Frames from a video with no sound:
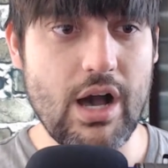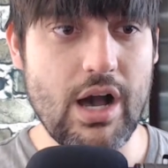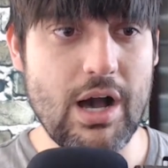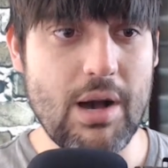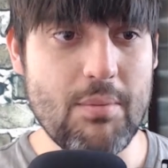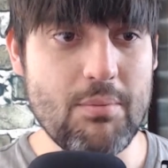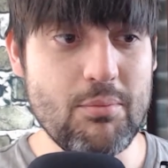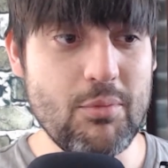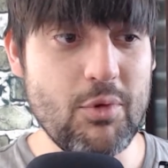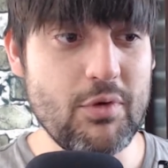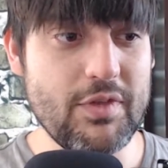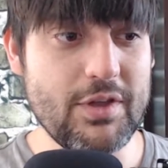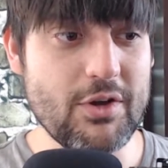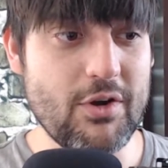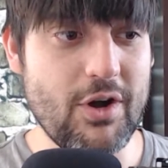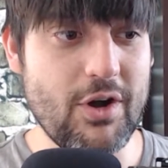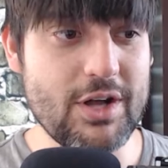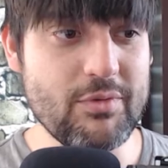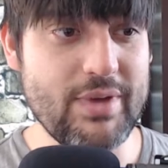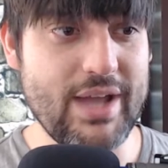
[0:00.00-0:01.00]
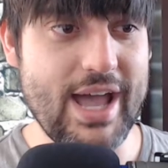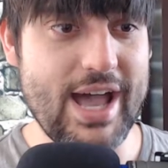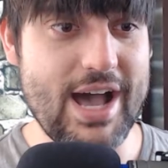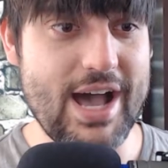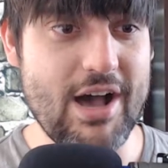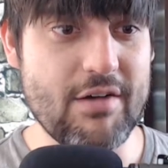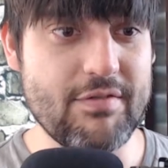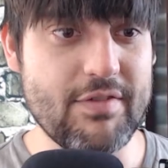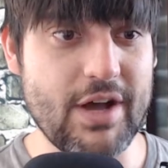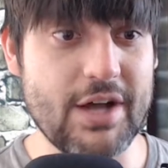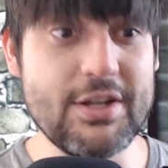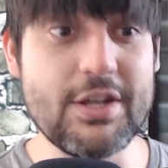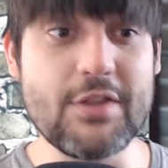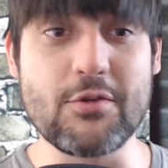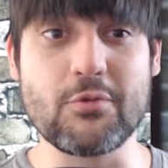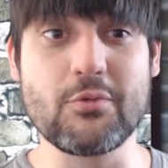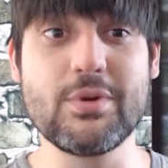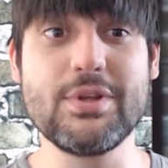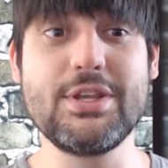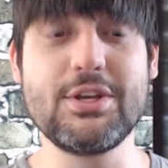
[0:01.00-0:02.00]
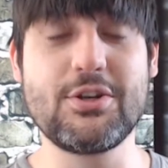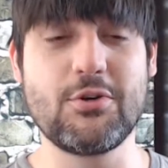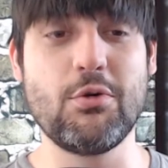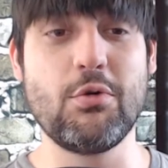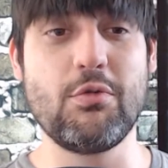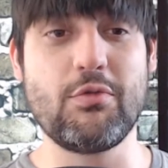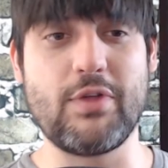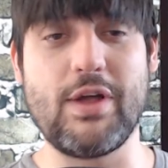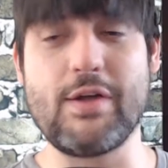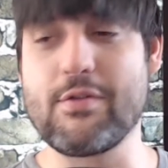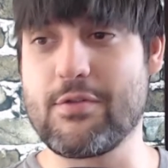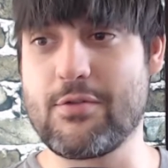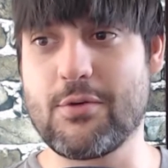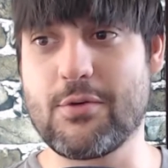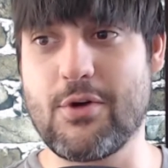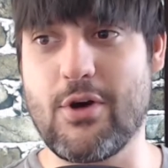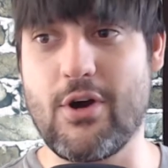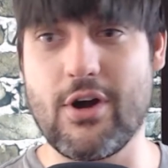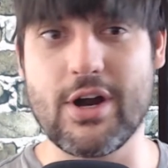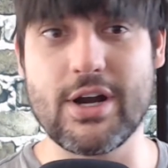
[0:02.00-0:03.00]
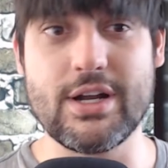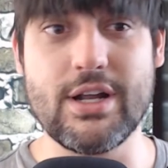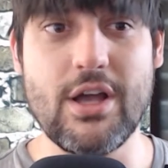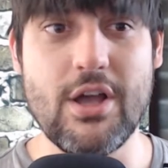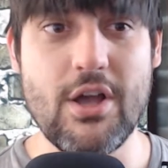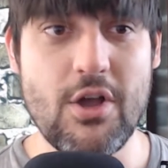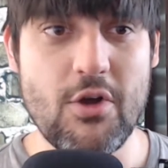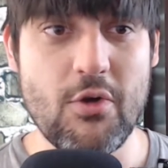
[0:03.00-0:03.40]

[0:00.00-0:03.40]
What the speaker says: Moving on, we have another really cool, flavorful card,